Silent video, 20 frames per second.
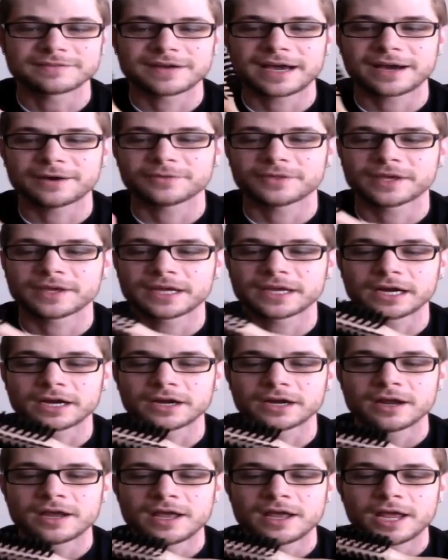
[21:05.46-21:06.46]
out
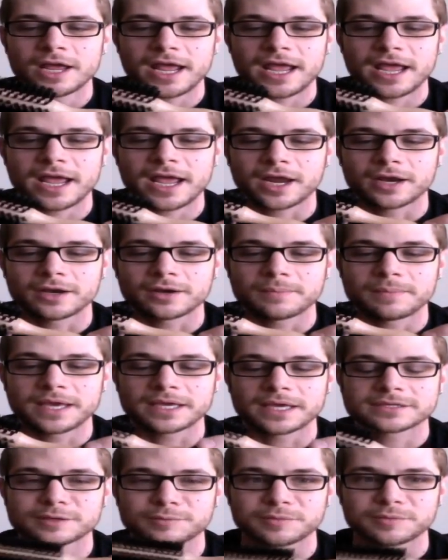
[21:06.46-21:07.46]
there, and
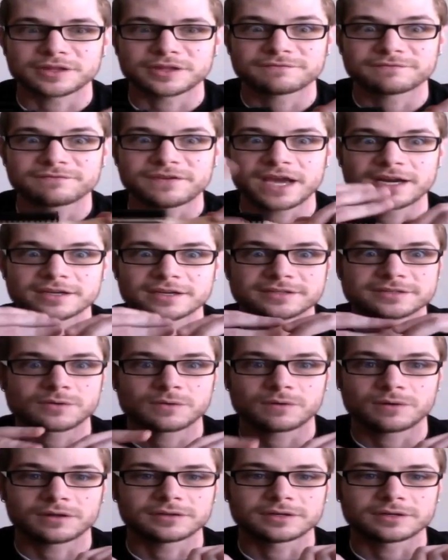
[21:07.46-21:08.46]
make some of the finest
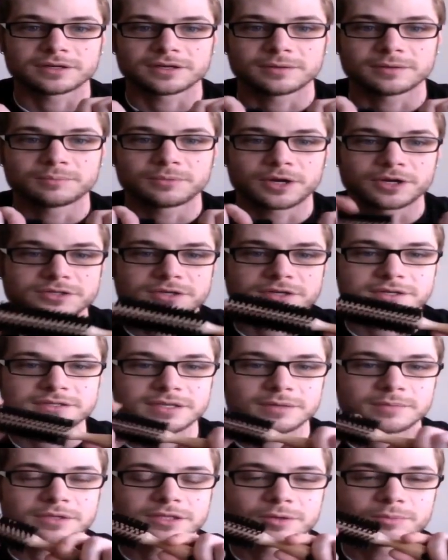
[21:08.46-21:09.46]
quality brushes. I
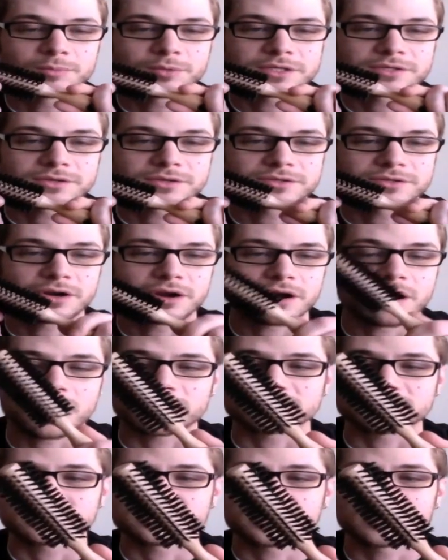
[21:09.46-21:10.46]
mean, their bristles are
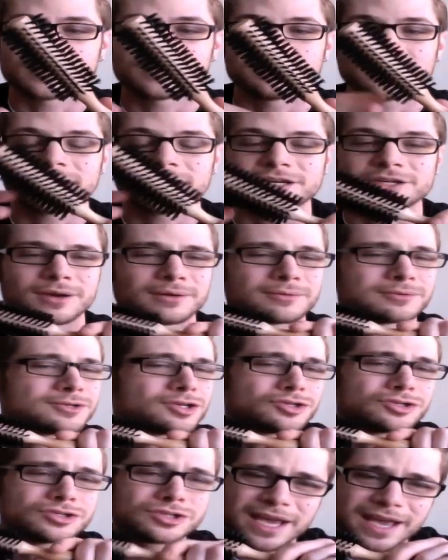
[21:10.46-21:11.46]
awesome. They don't
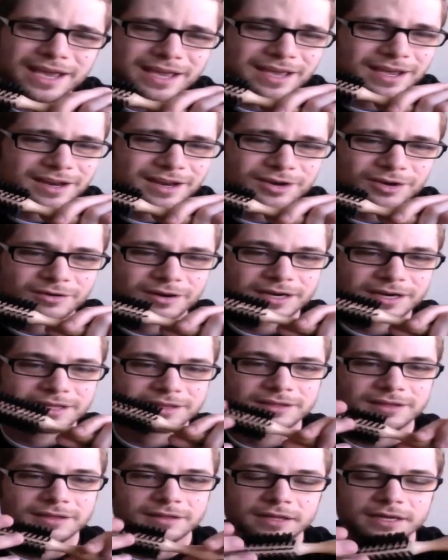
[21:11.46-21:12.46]
shed or
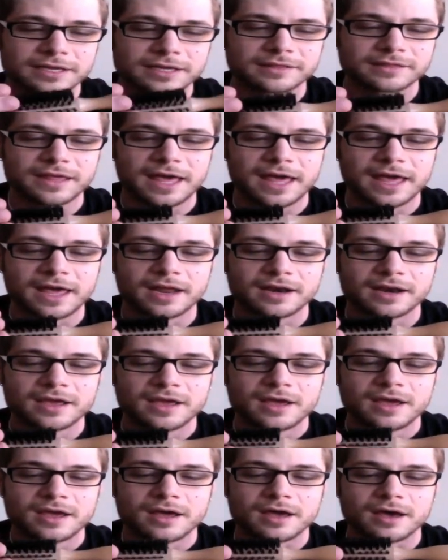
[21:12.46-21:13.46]
anything like that.
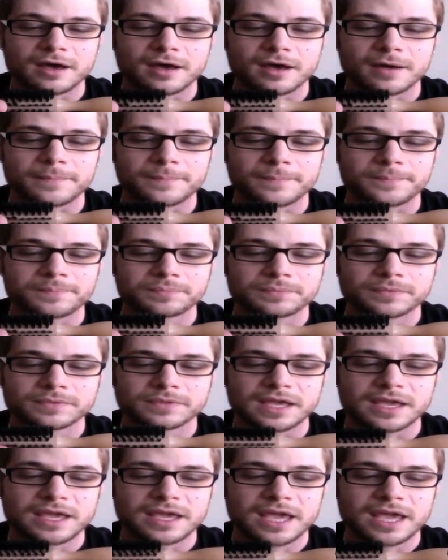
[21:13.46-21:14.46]

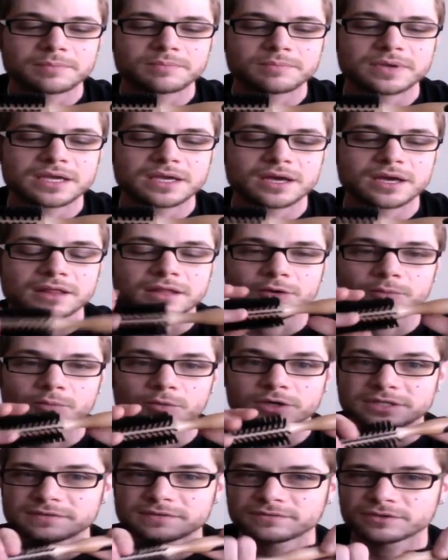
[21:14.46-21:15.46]
They can be a little
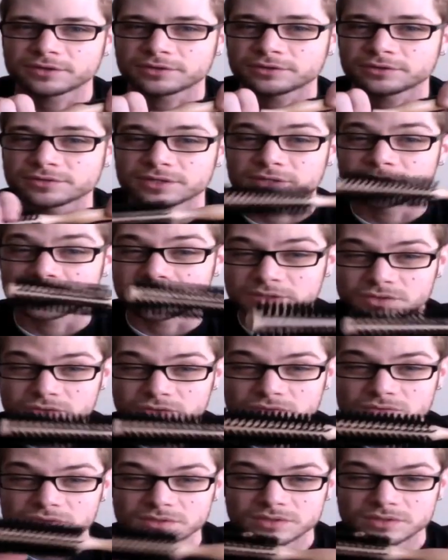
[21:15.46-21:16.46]
more difficult to
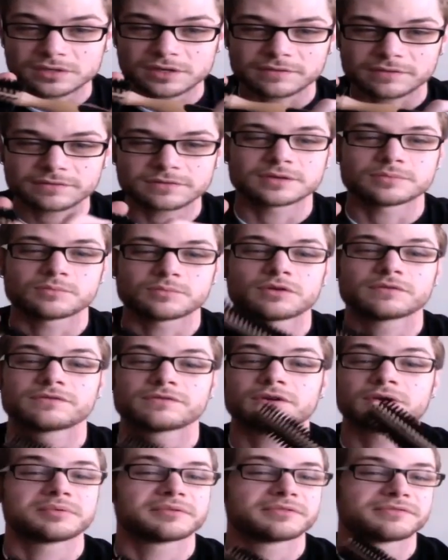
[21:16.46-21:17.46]
use. They're definitely more
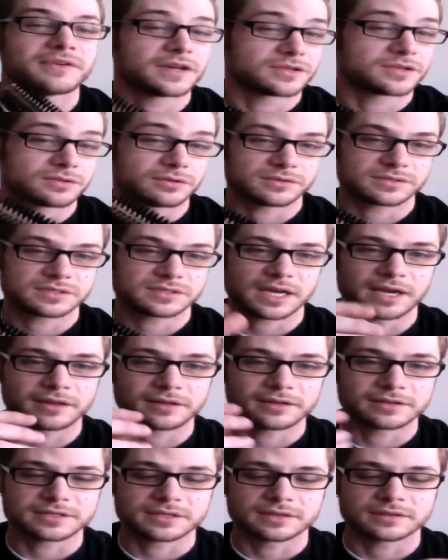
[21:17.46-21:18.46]
for a professional
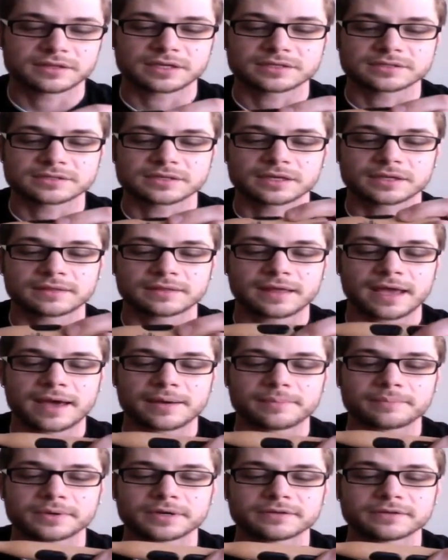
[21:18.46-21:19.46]
stylist and things like
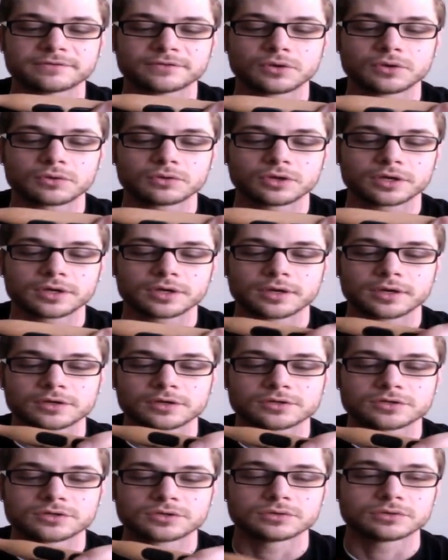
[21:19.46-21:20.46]
that. But if you're looking
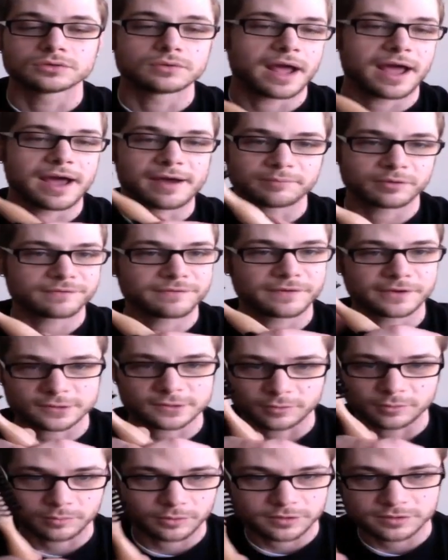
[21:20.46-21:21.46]
to have
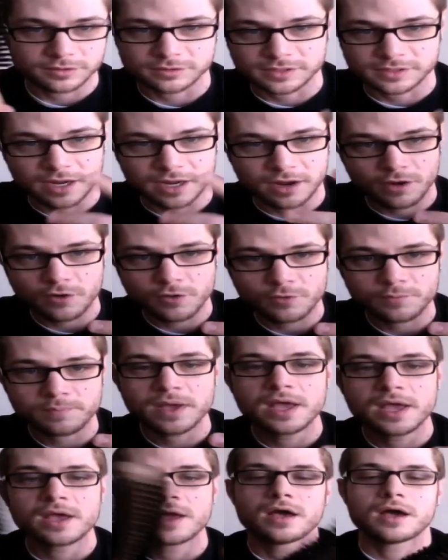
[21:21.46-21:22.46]
professional brushes at home
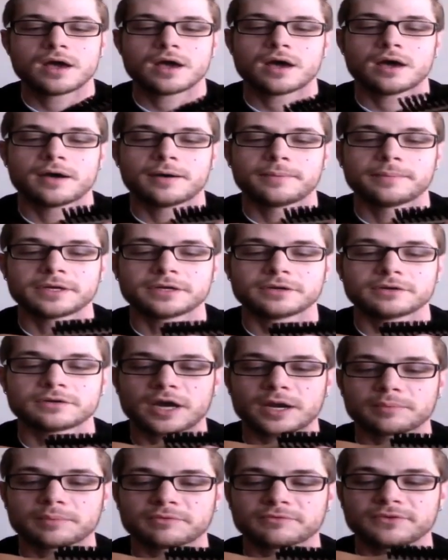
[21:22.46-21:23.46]
and you're
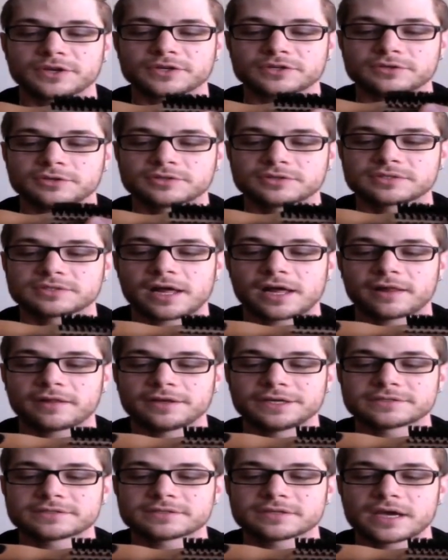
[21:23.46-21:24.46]
not a professional
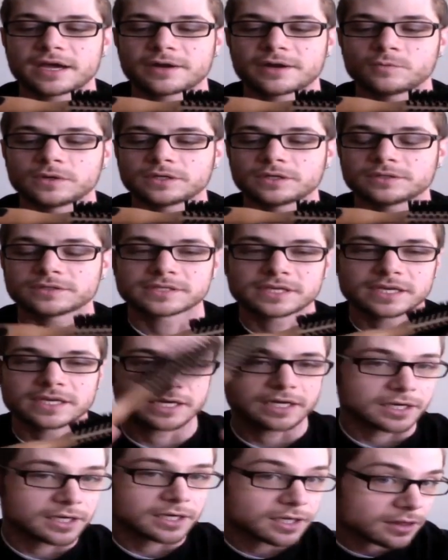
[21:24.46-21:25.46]
stylist, I will
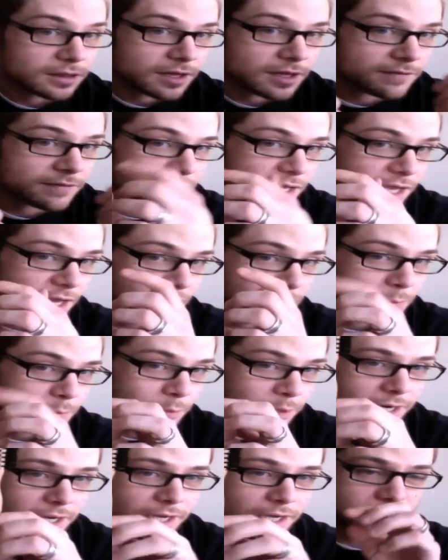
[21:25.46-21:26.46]
say love the Kent
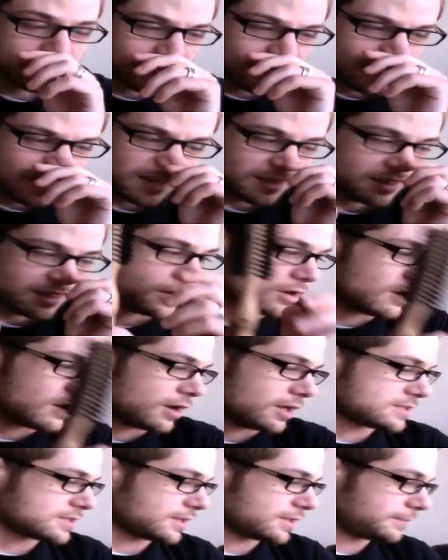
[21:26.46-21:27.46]
brand. They are
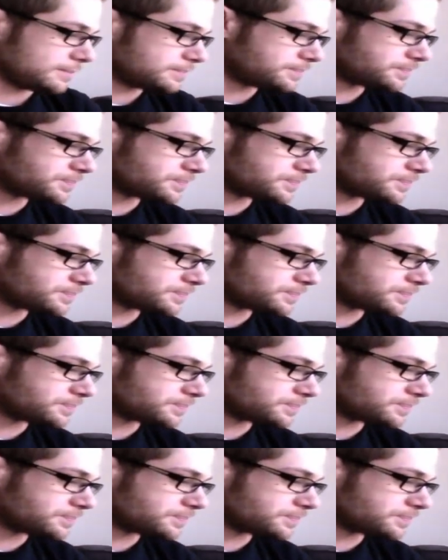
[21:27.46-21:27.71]
awesome.